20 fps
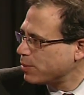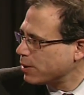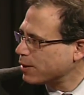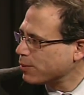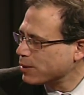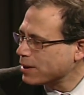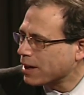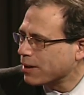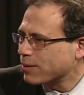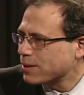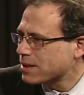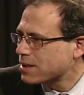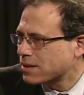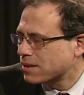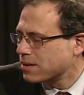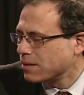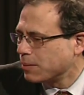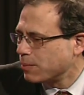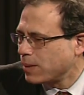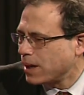but I
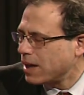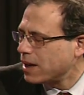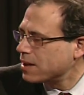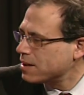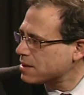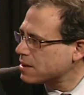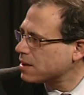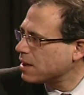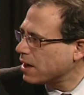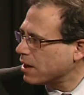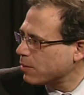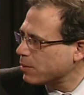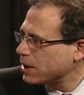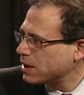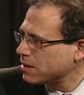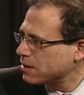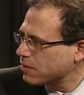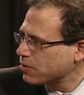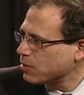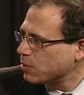was amazed at how
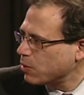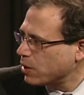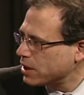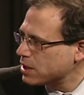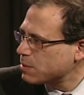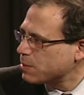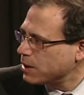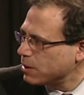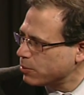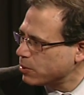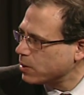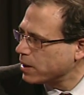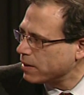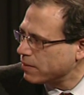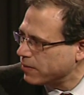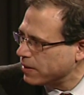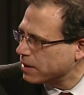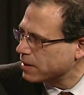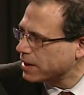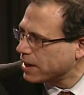many different ways people
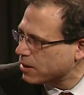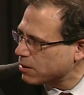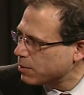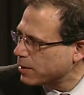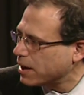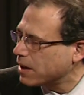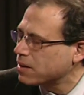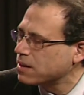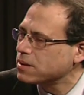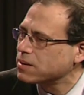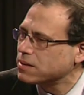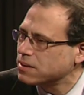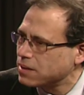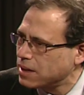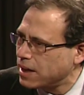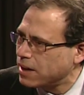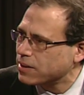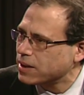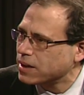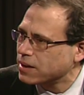had found out about it
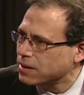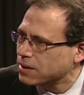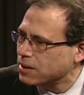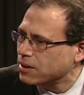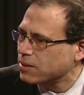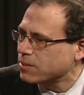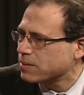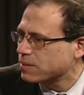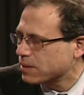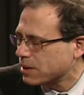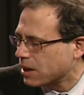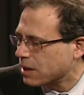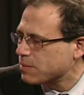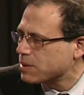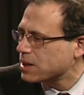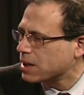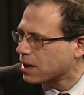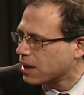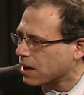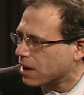and how they,
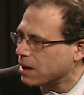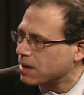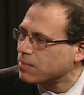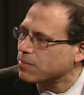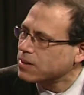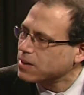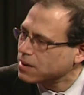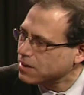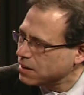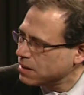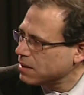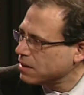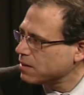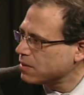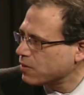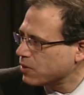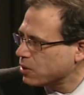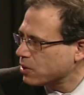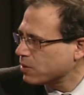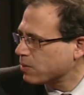times they came
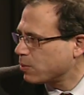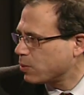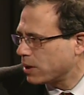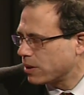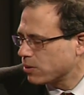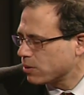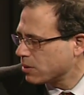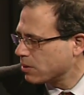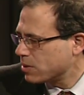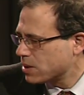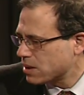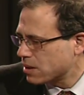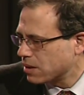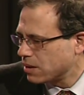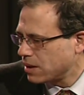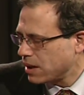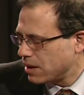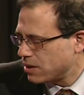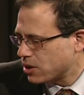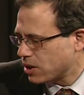for whether it was
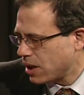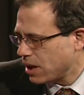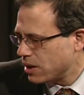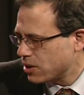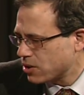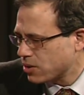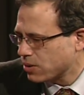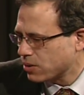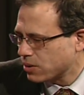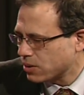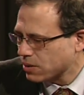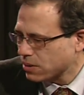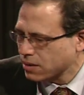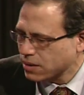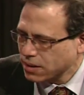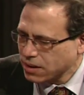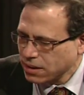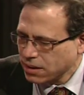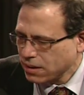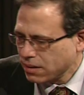an educational or
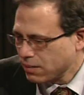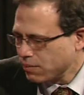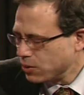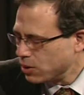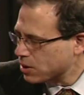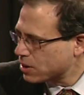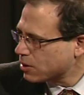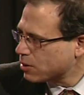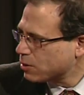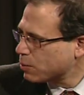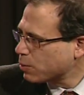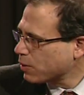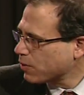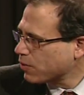musical